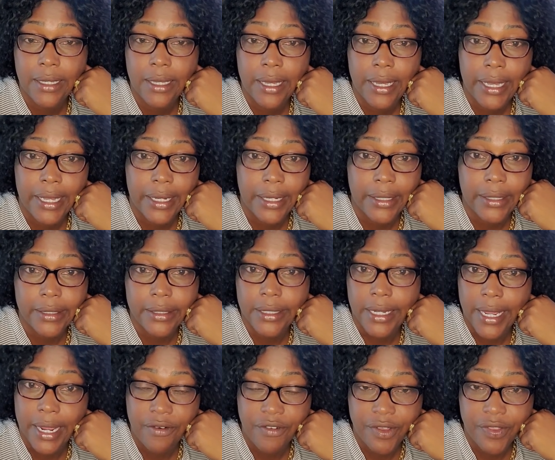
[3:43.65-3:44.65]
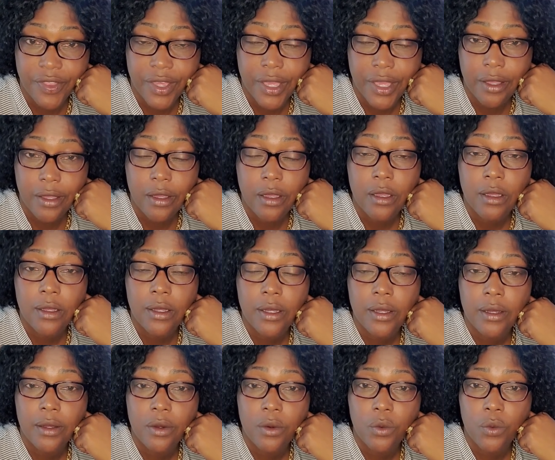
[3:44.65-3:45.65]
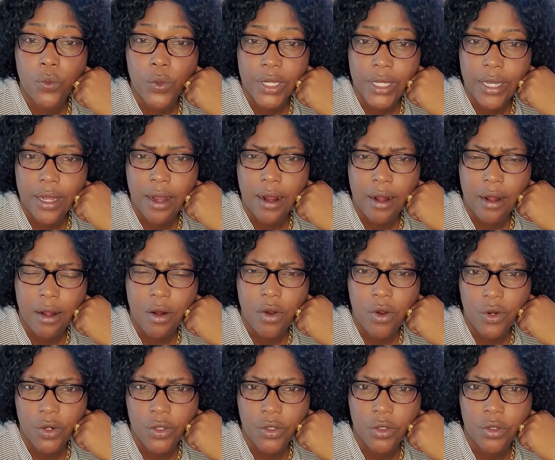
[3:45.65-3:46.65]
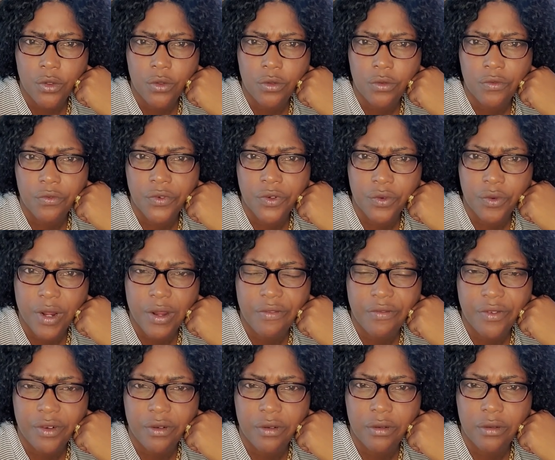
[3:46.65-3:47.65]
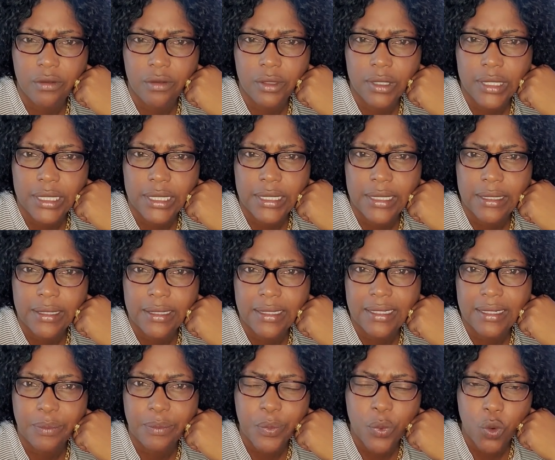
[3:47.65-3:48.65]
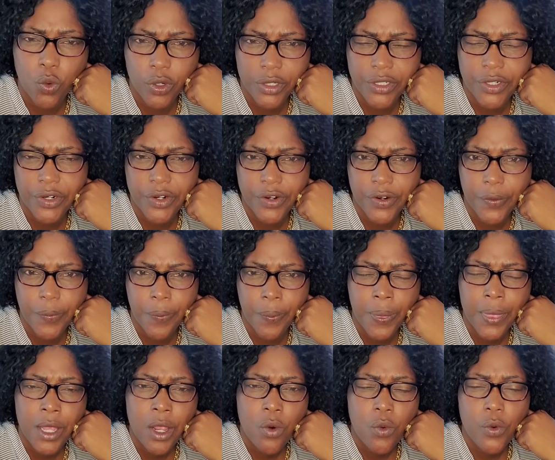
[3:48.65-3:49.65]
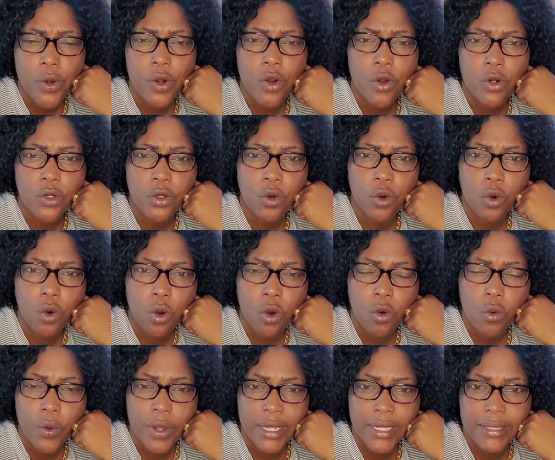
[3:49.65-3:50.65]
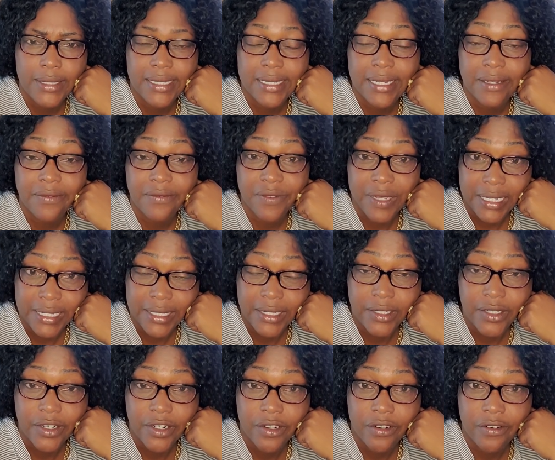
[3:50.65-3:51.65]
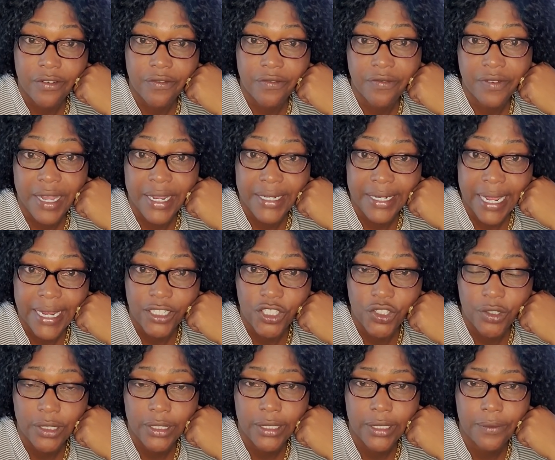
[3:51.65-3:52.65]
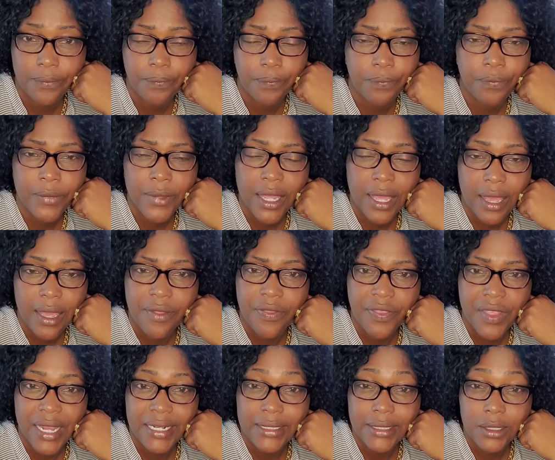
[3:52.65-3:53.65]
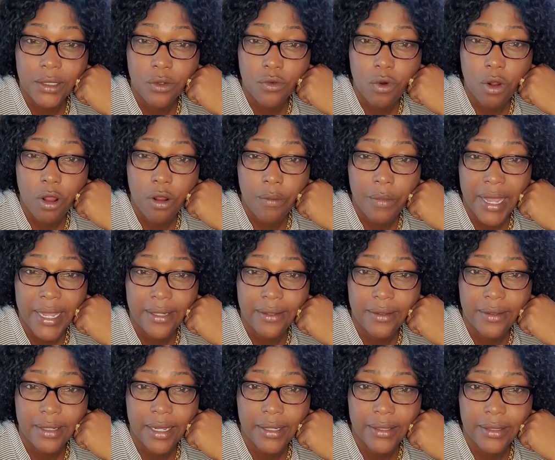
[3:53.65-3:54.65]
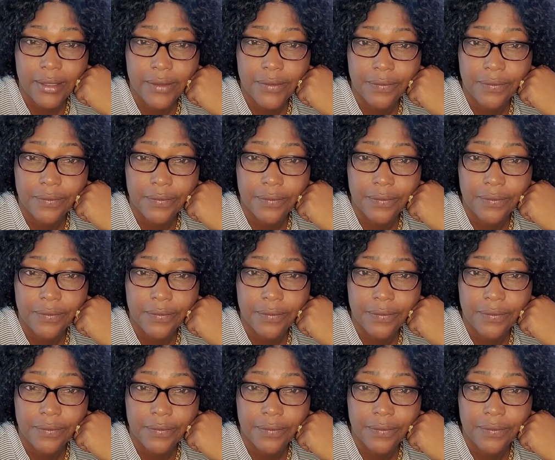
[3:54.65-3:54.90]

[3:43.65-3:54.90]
and everything, we are gonna forever support her. We're gonna always invest in her financially, and that is the wrong mindset.